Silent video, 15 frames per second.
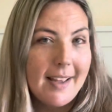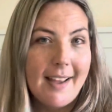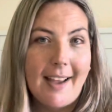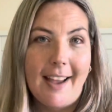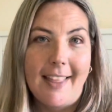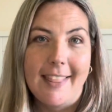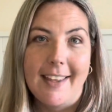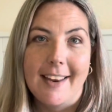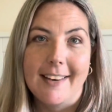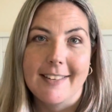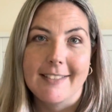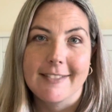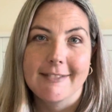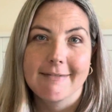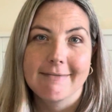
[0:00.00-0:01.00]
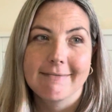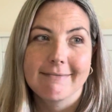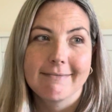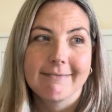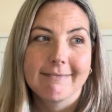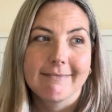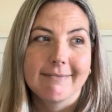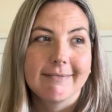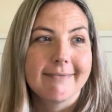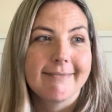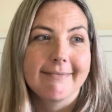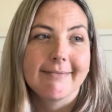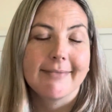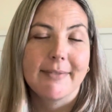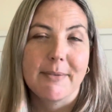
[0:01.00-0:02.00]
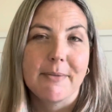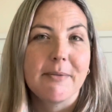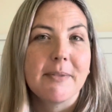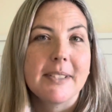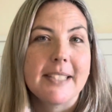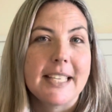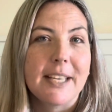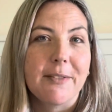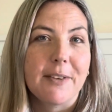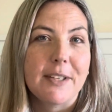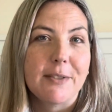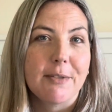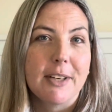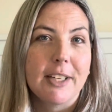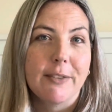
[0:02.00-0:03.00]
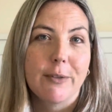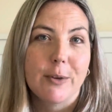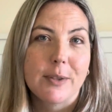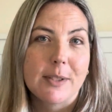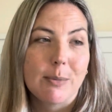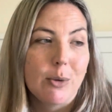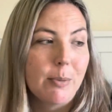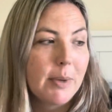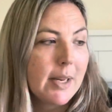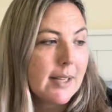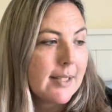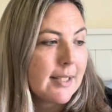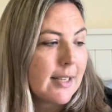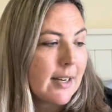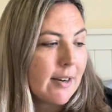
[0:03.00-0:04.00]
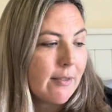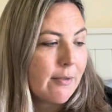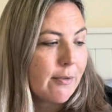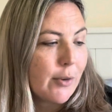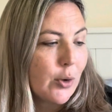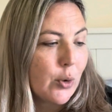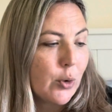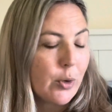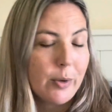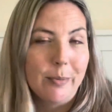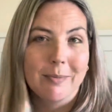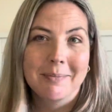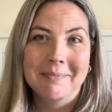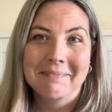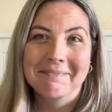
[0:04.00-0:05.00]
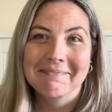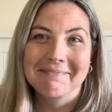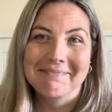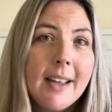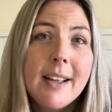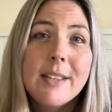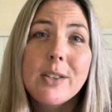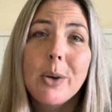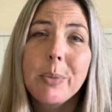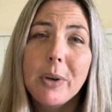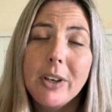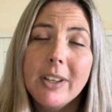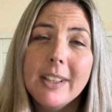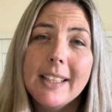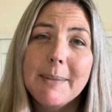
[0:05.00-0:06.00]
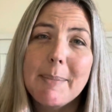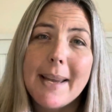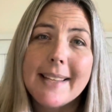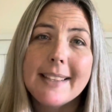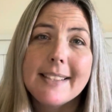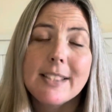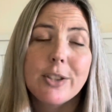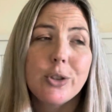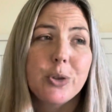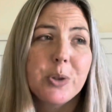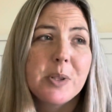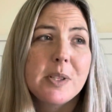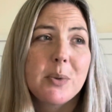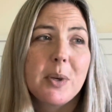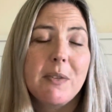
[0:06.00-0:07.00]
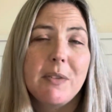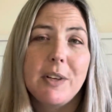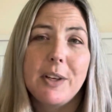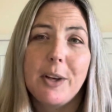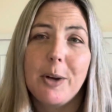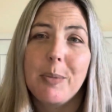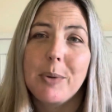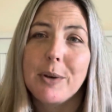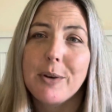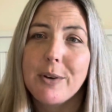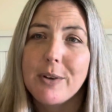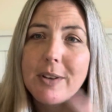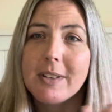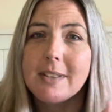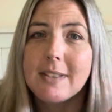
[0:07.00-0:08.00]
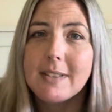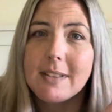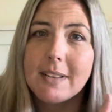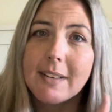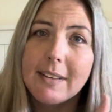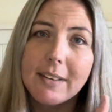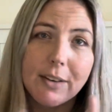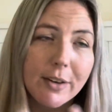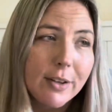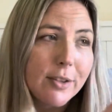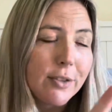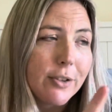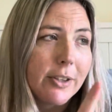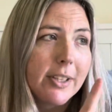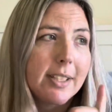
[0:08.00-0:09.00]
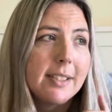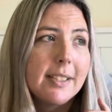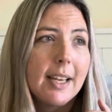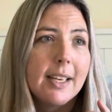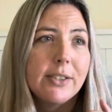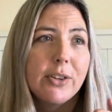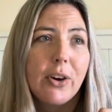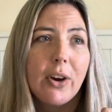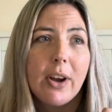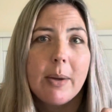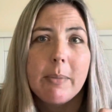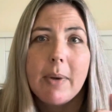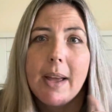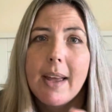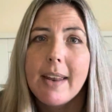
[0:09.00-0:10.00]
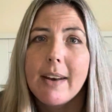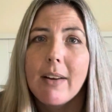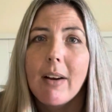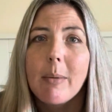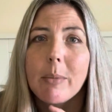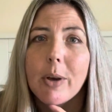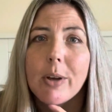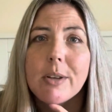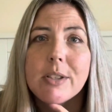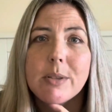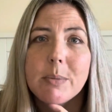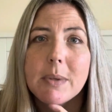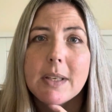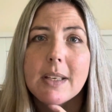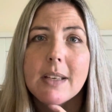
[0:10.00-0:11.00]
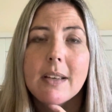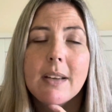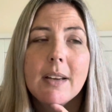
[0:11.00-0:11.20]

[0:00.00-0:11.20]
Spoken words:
and then see if he's ready for some more medicine and food. So I'm going to make this a short and sweet video because nurse duties take time and I'm going to be